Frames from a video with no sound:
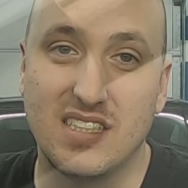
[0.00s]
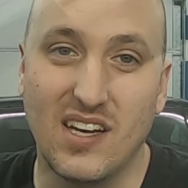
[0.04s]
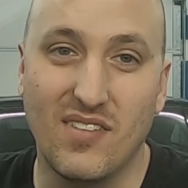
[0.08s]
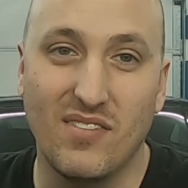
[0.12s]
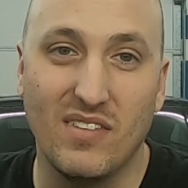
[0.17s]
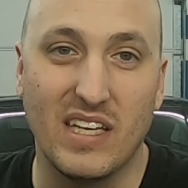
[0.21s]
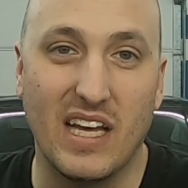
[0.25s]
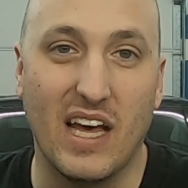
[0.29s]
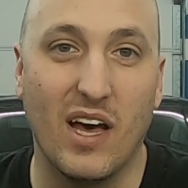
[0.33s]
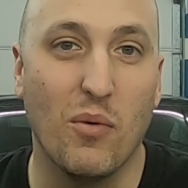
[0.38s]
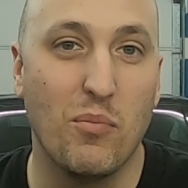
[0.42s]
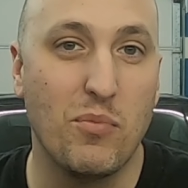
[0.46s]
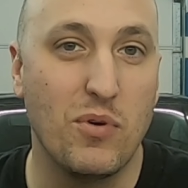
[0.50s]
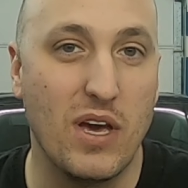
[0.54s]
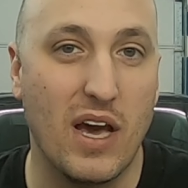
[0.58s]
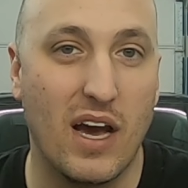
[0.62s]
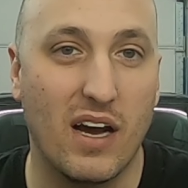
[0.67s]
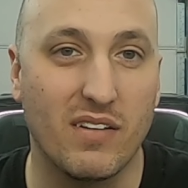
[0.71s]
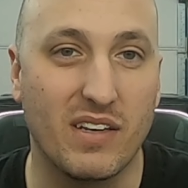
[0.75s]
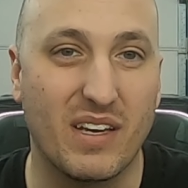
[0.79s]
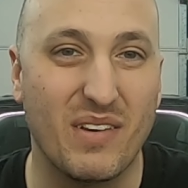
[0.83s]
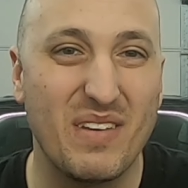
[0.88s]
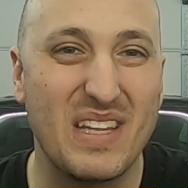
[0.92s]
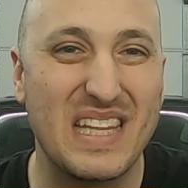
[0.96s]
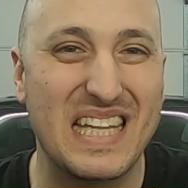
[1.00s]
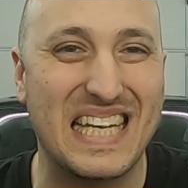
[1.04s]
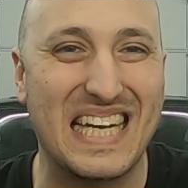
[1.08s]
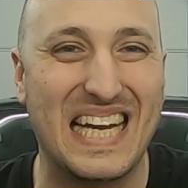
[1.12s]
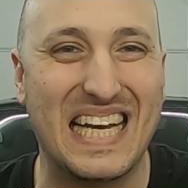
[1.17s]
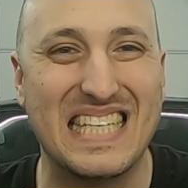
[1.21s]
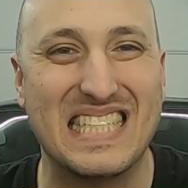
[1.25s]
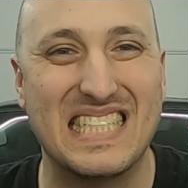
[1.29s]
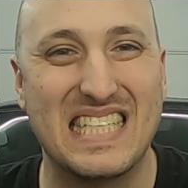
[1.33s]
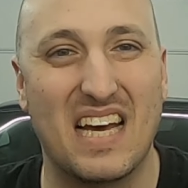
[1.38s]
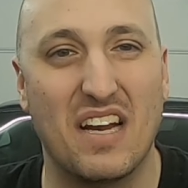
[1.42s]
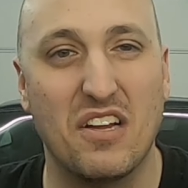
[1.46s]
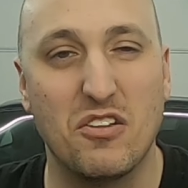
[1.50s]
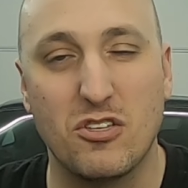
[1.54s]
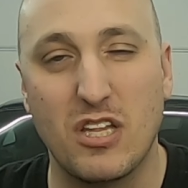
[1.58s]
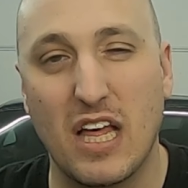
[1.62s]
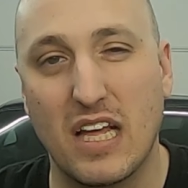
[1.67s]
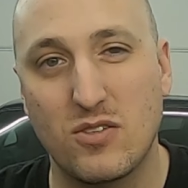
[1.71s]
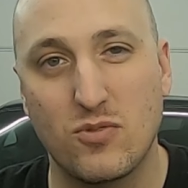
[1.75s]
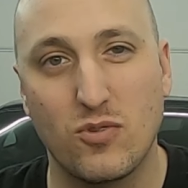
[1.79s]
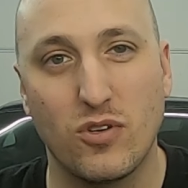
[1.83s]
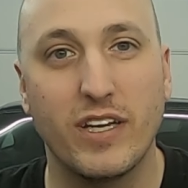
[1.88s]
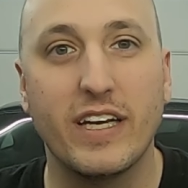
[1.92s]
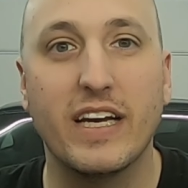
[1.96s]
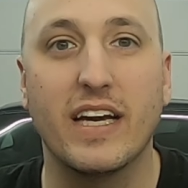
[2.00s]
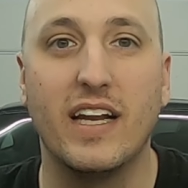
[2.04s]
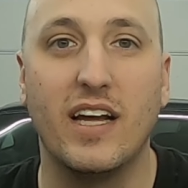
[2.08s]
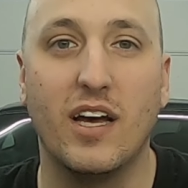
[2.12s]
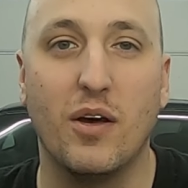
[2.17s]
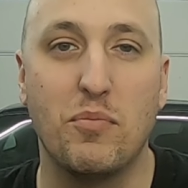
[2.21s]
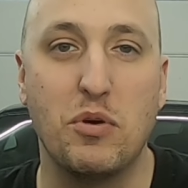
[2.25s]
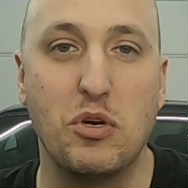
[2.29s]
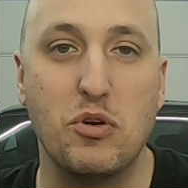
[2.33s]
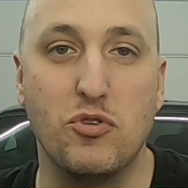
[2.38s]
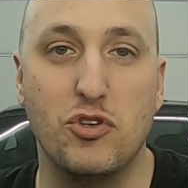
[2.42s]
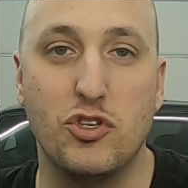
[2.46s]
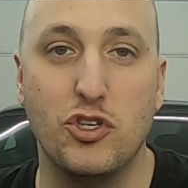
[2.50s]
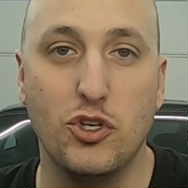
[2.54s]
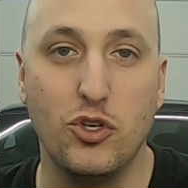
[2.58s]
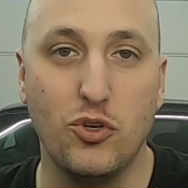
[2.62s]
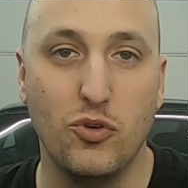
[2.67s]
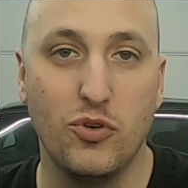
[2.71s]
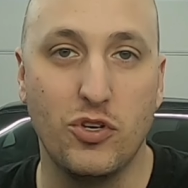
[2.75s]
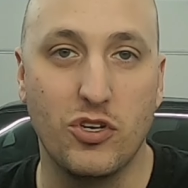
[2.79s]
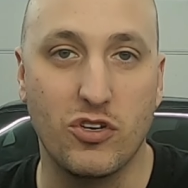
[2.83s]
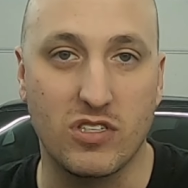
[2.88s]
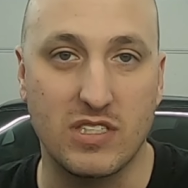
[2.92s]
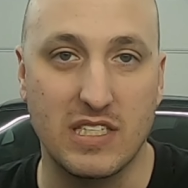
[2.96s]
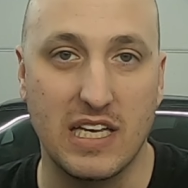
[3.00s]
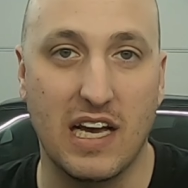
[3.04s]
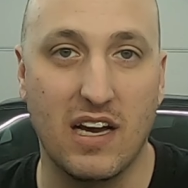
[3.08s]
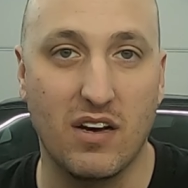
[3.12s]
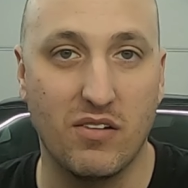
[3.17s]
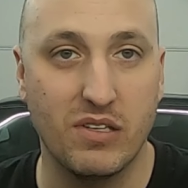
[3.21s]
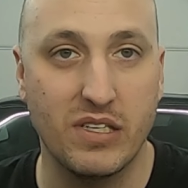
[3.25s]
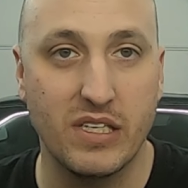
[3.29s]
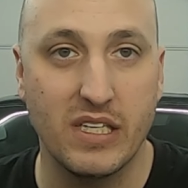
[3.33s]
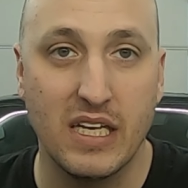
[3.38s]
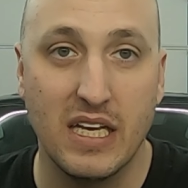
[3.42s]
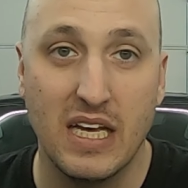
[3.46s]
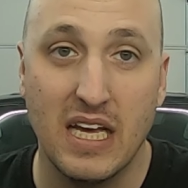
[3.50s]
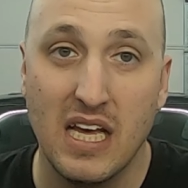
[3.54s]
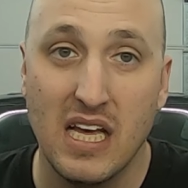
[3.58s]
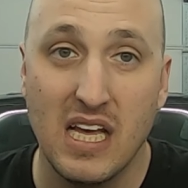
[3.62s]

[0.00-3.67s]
definitely help you out, give you the nice sound. That's really gonna help you tune your sound.